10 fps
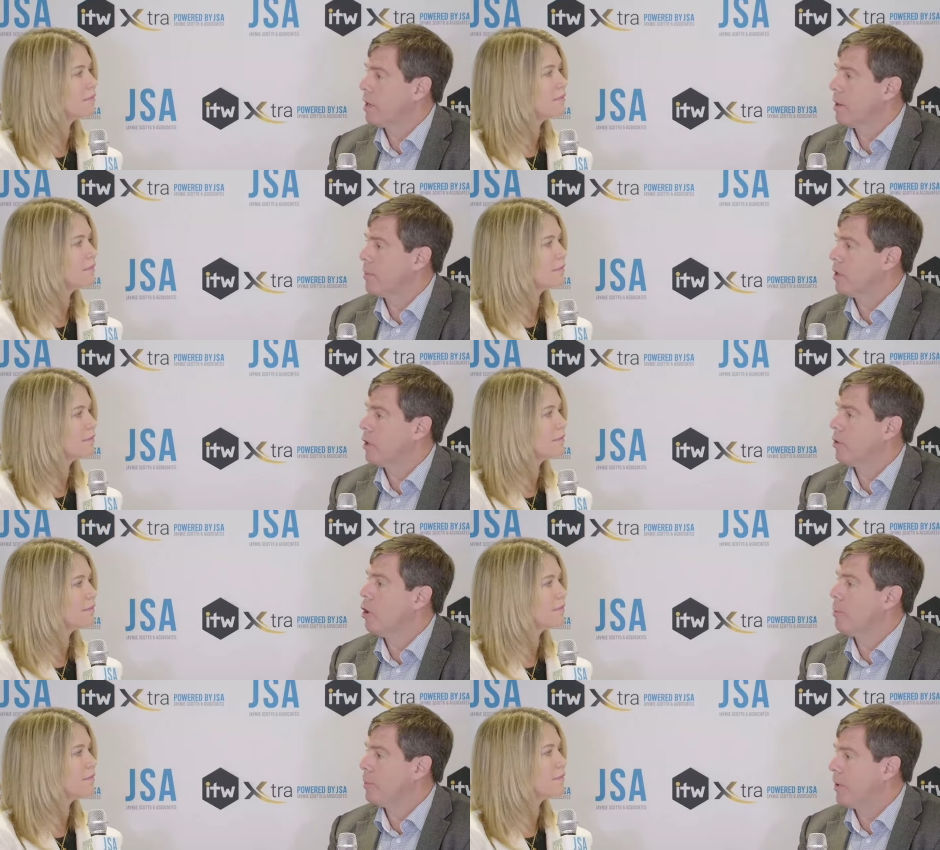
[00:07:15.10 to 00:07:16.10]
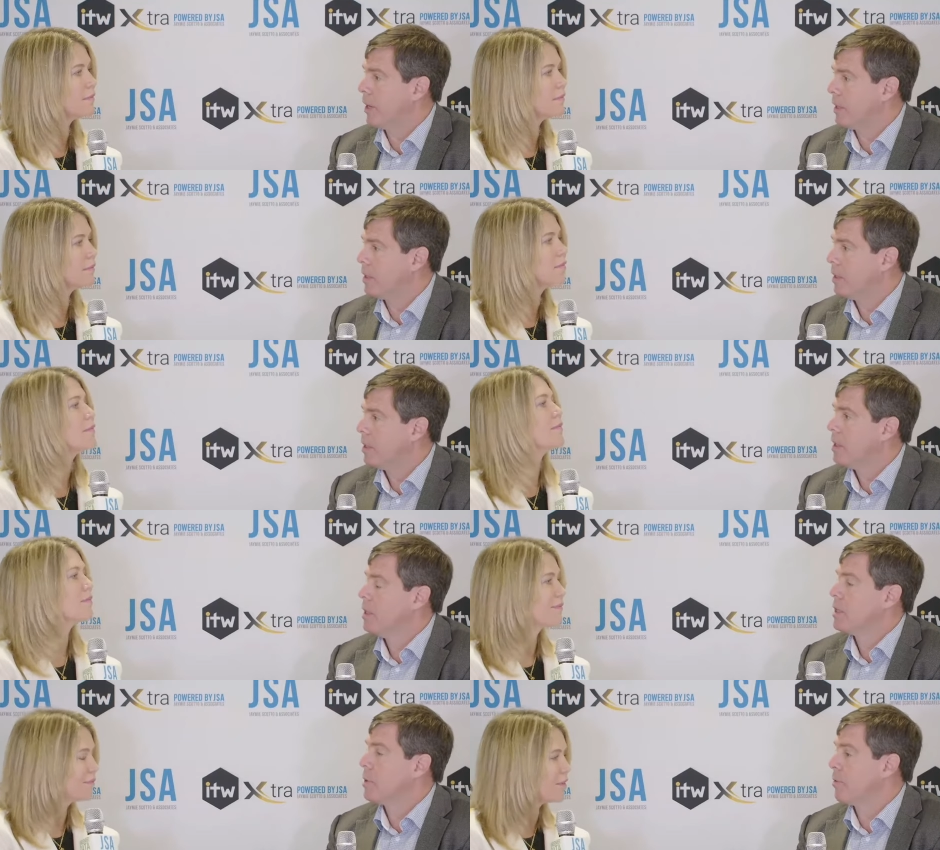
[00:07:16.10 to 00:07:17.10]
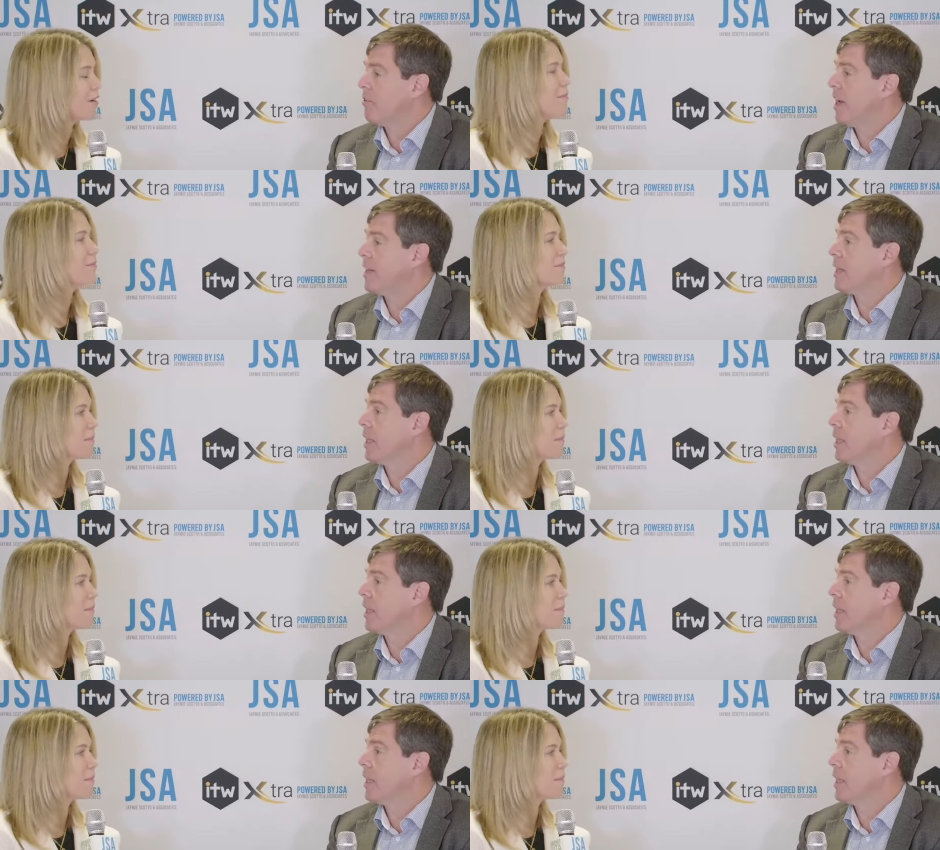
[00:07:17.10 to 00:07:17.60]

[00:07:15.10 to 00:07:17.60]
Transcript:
Speaker 1: a company called OpenByte to provide right.